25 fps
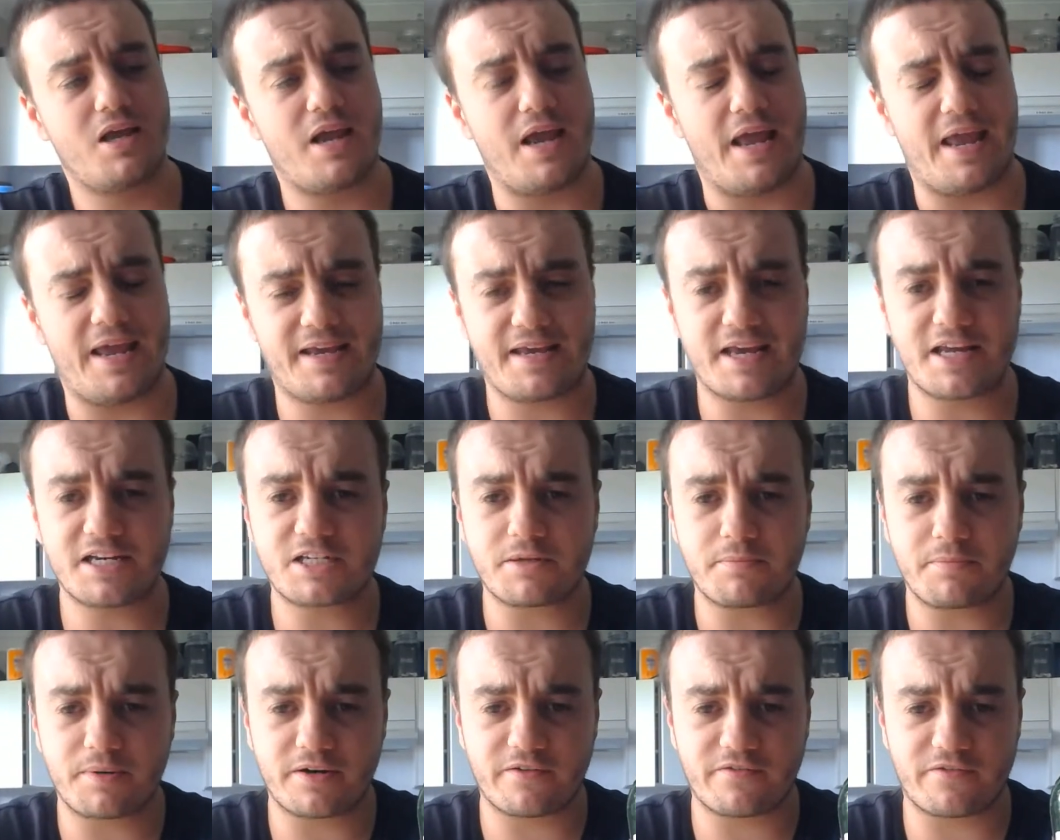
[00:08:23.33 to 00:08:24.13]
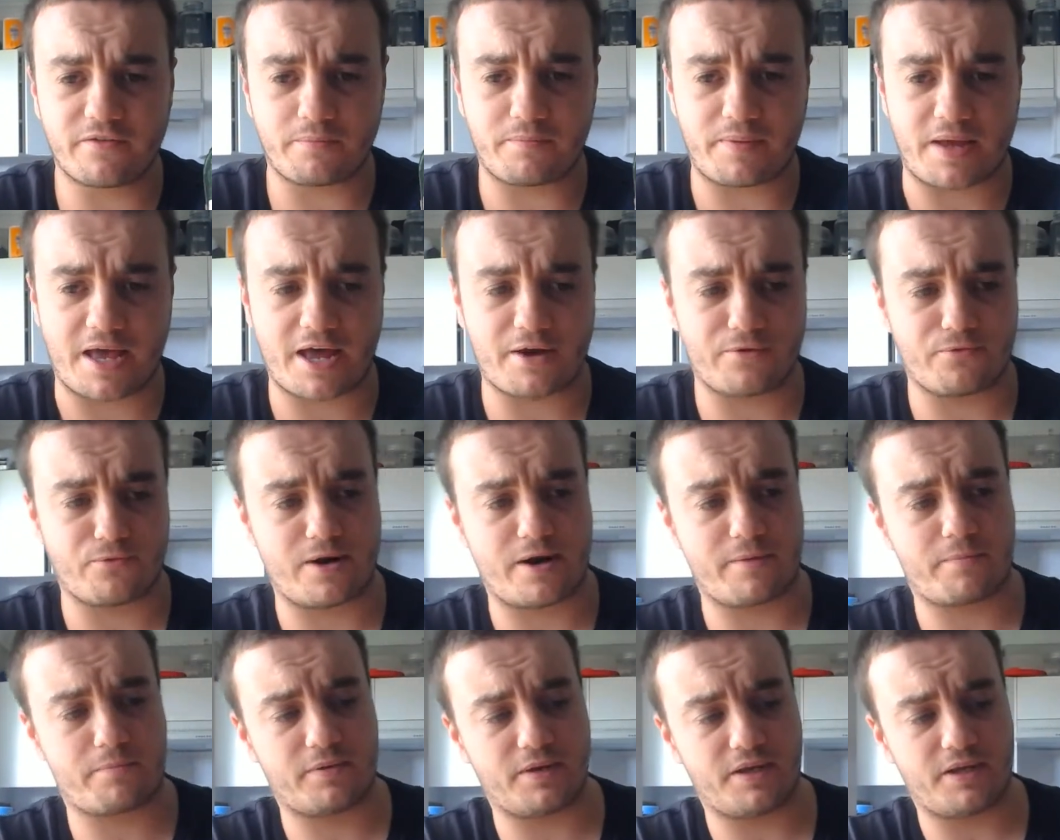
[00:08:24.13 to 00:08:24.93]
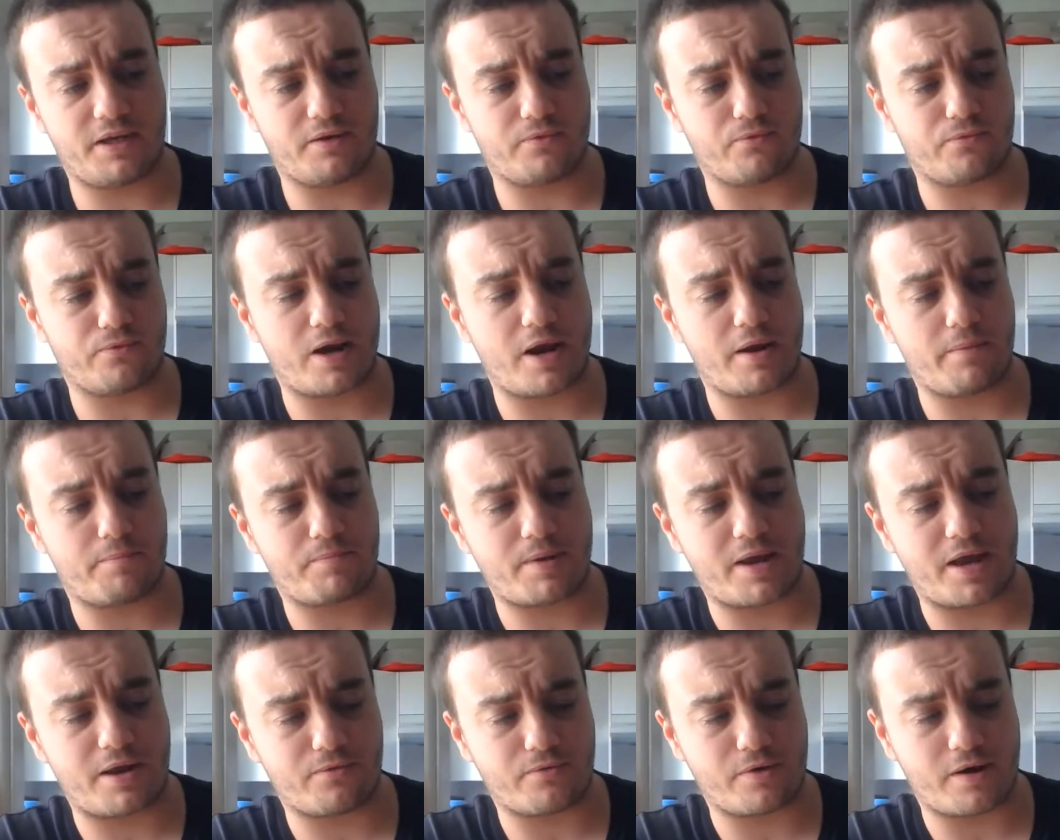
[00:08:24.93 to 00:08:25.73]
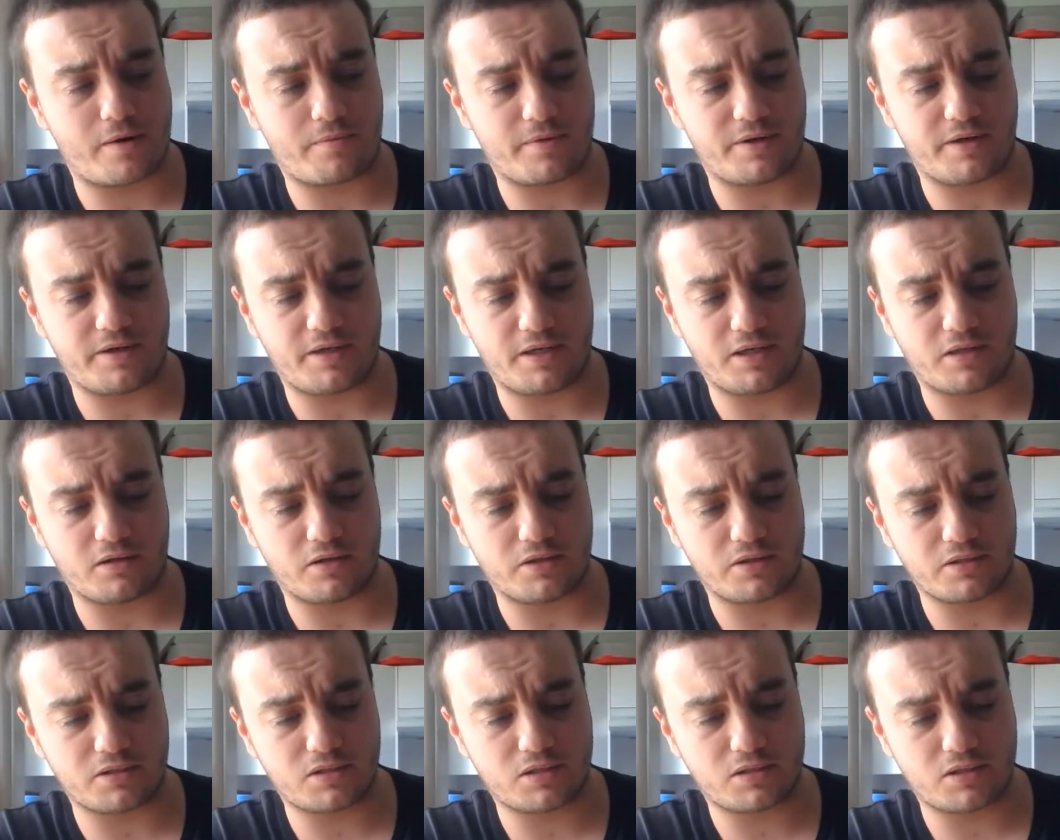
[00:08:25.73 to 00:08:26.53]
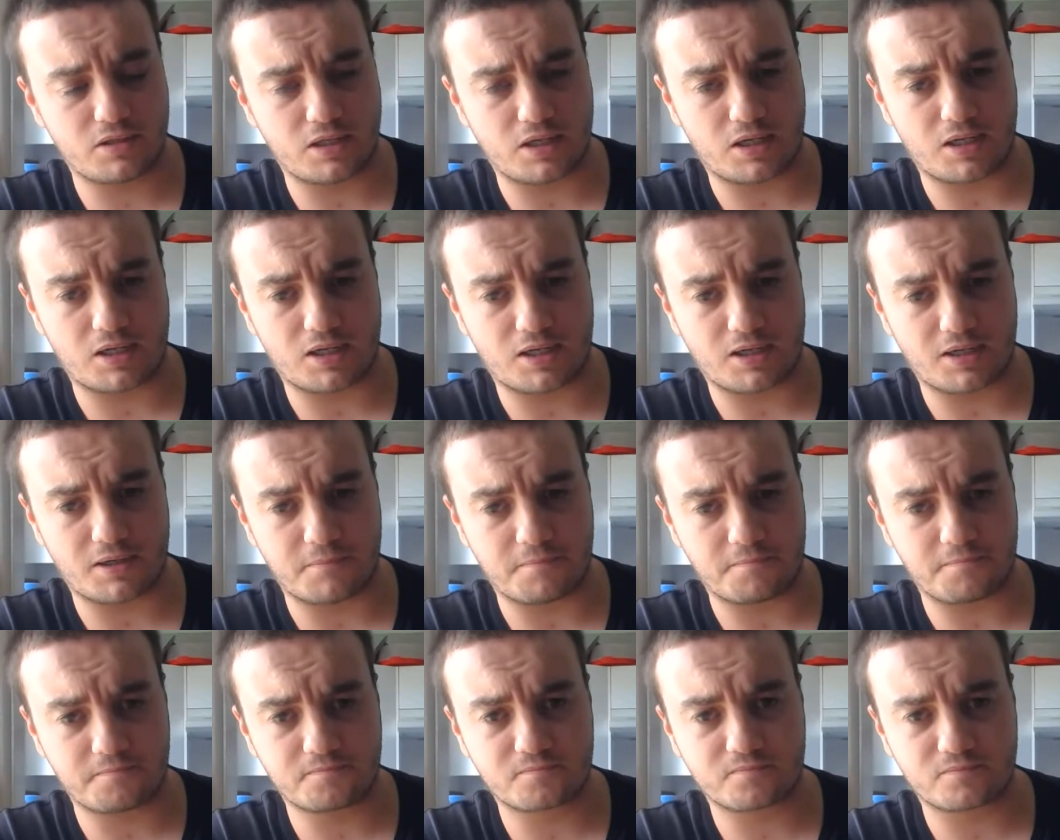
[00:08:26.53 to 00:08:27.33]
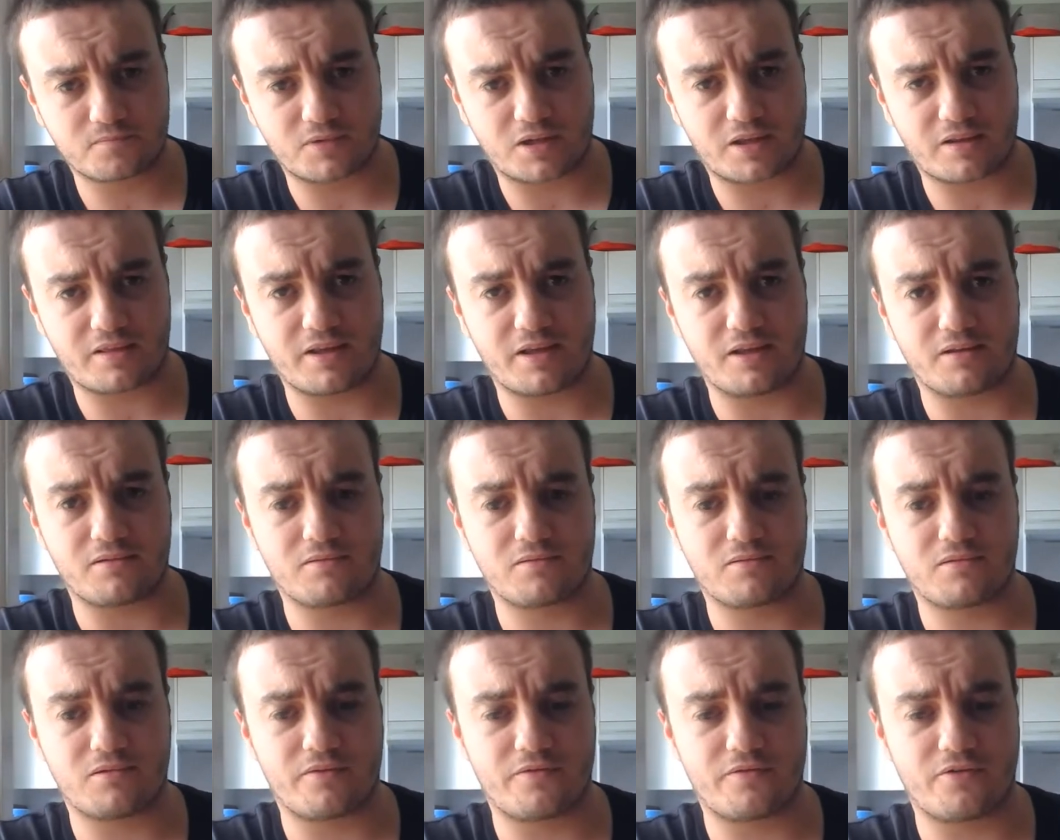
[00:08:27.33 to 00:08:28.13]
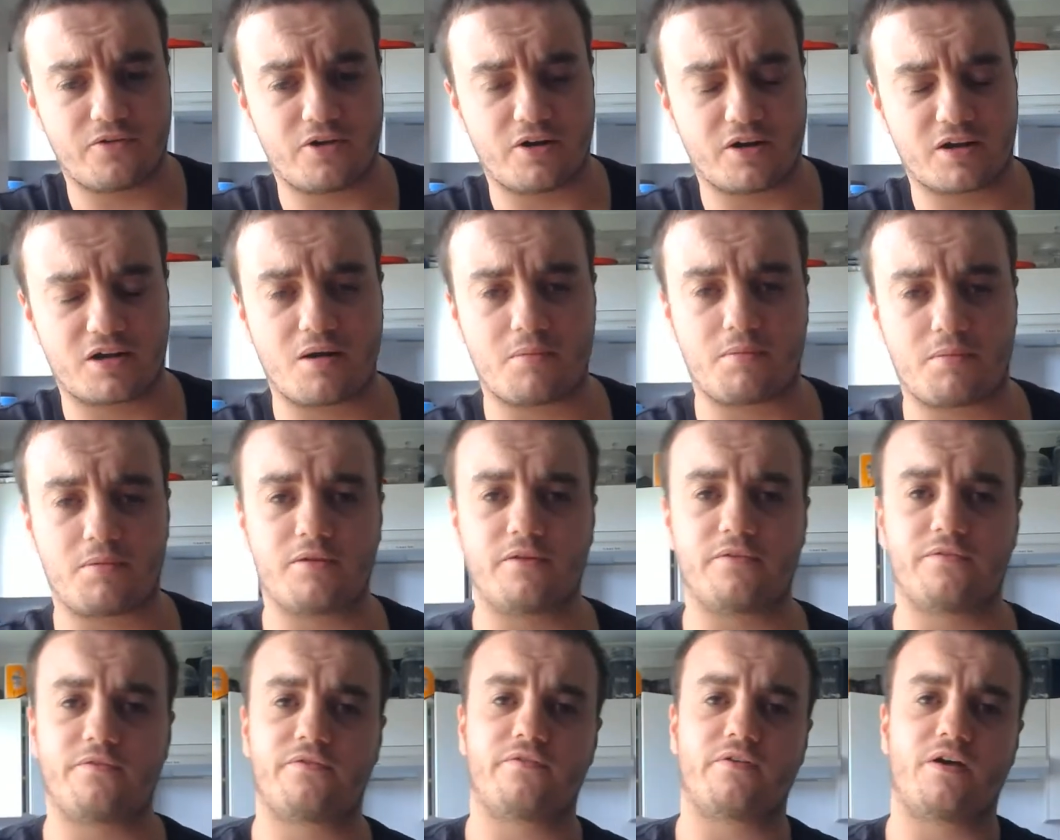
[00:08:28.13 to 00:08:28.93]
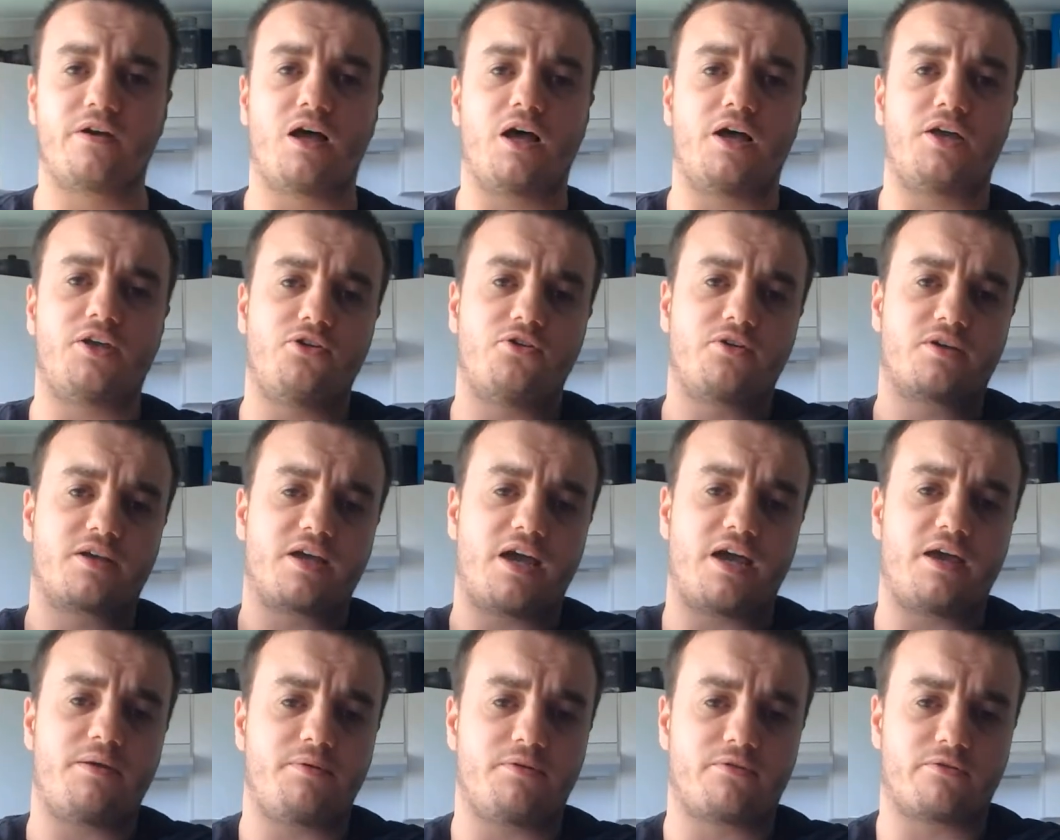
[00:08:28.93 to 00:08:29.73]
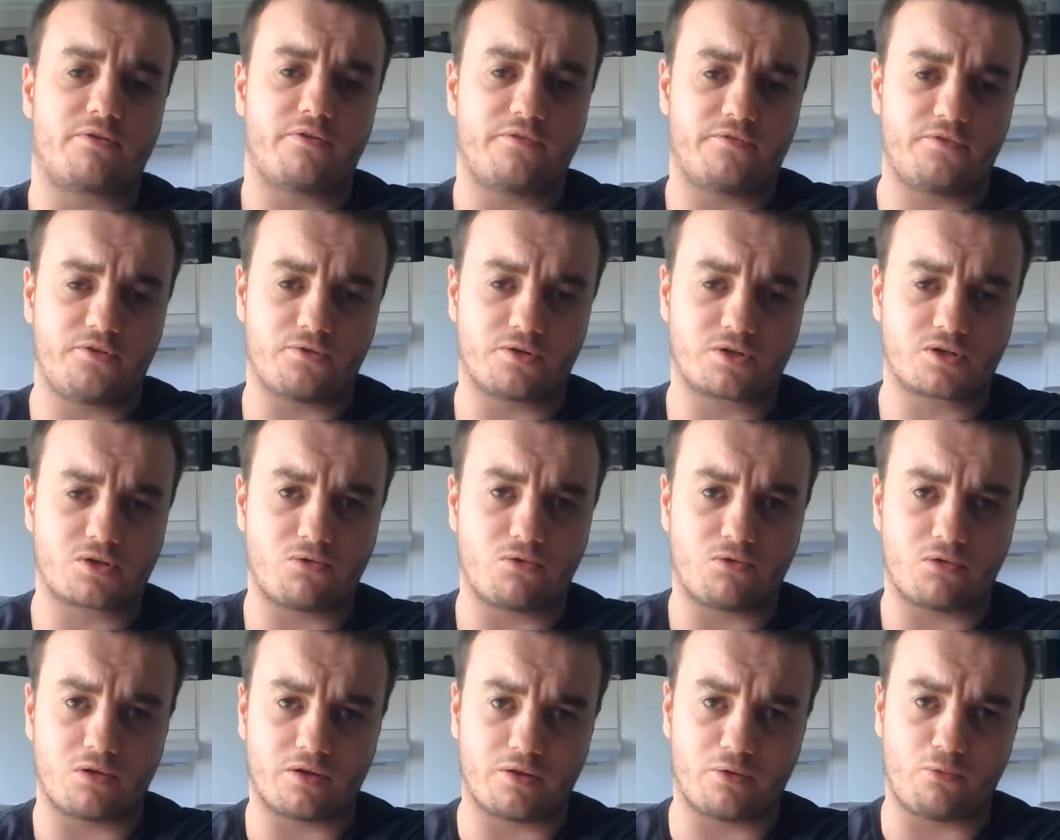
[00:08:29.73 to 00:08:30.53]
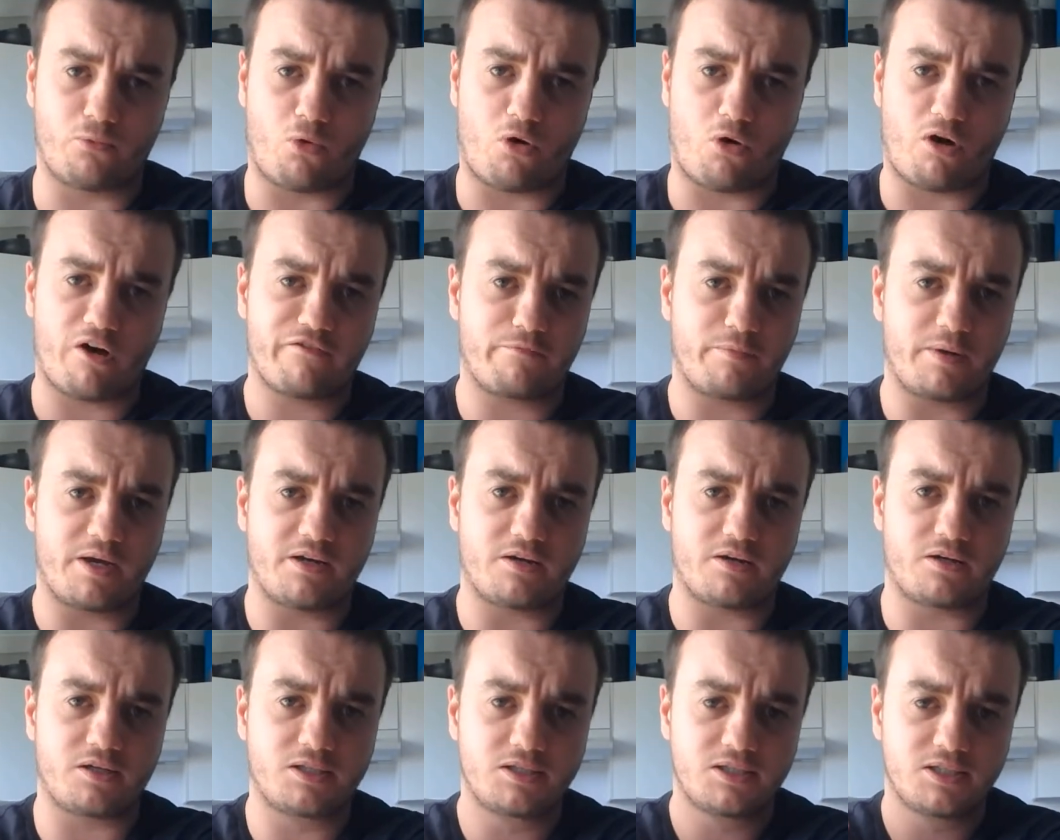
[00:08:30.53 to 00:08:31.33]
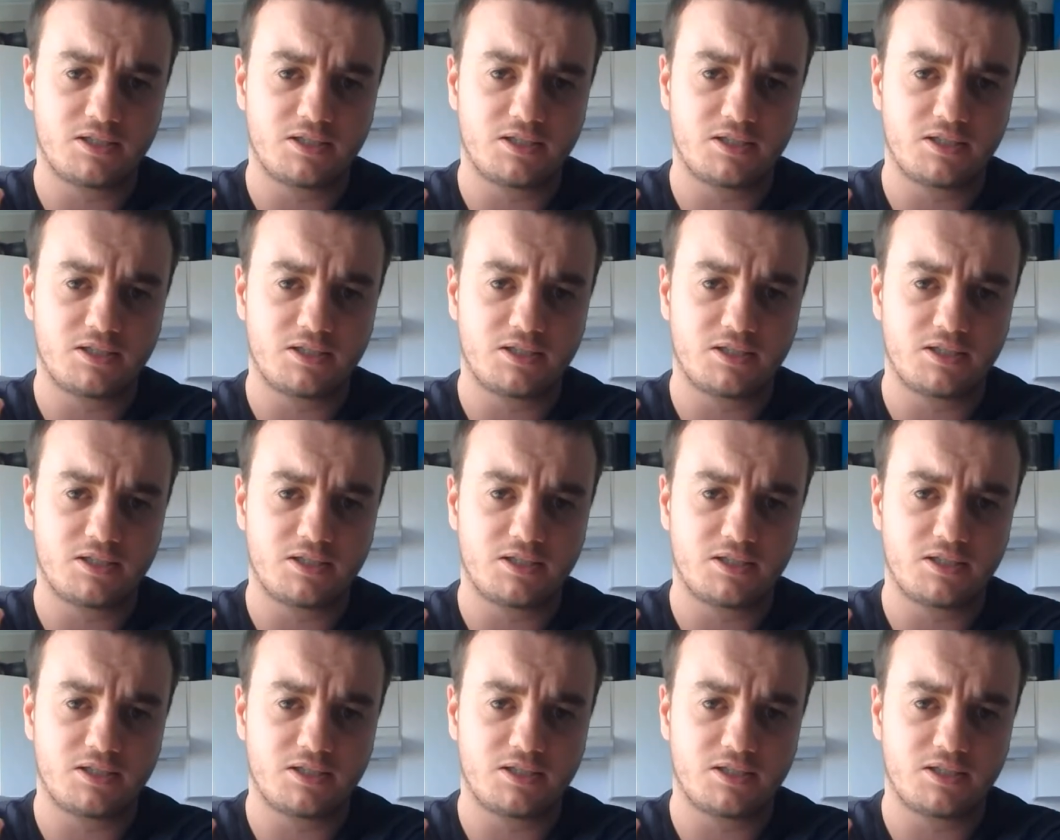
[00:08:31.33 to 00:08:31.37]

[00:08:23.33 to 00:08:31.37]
It gets a bit of a bad rap in England. I think I've heard a couple of UK beer reviewers call it the wife beater.